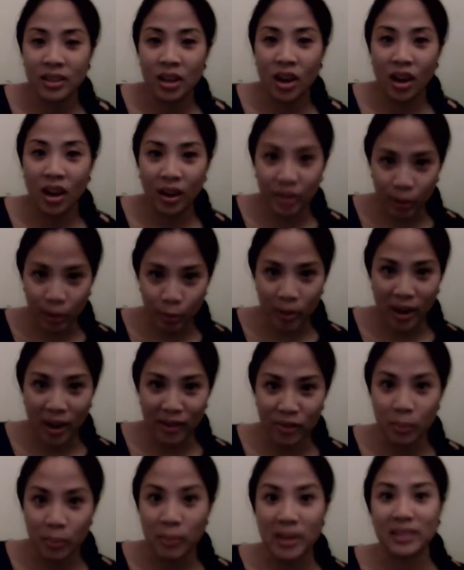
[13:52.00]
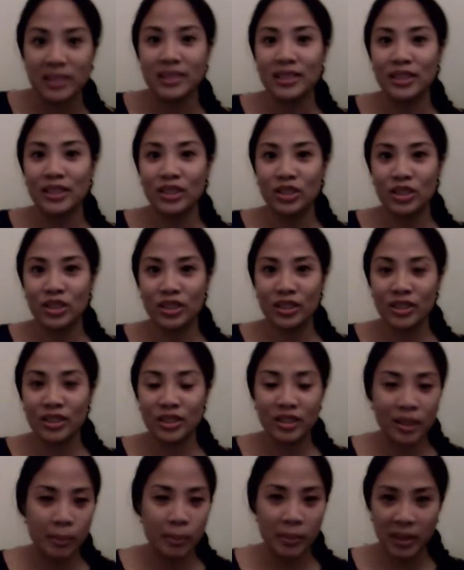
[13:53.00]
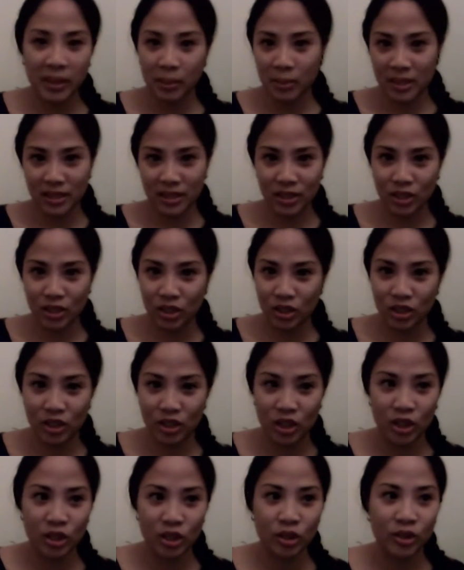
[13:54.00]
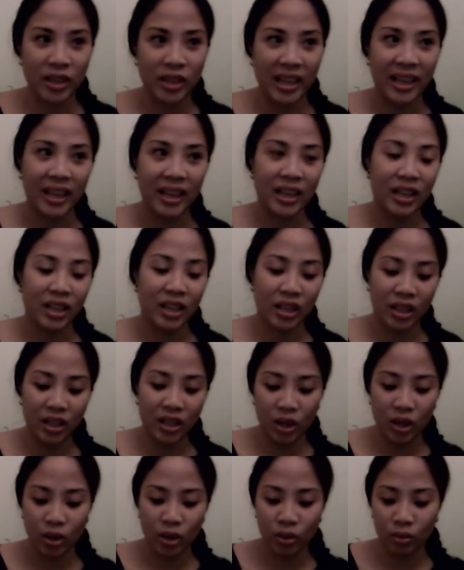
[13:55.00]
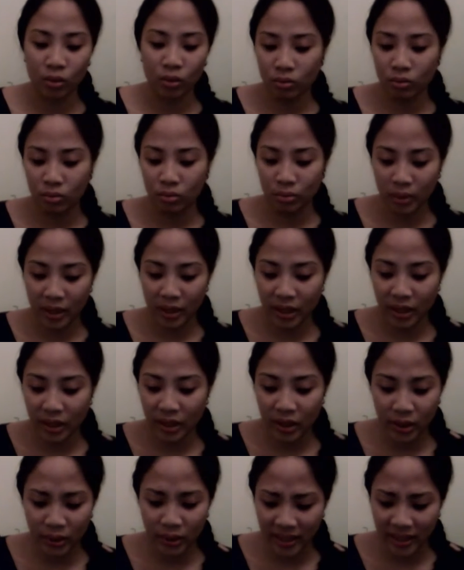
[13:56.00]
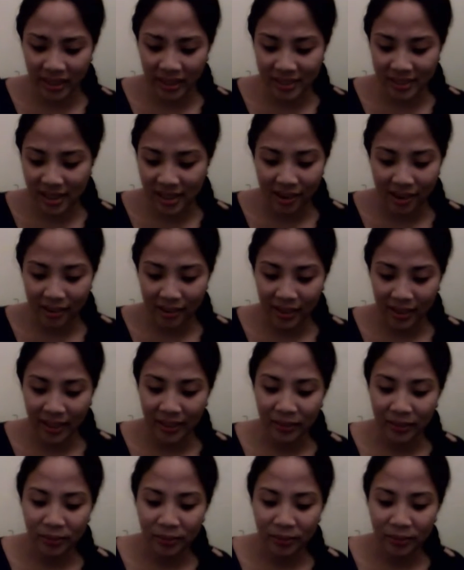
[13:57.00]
on your private message. Somebody messages you like, what are you doing exactly?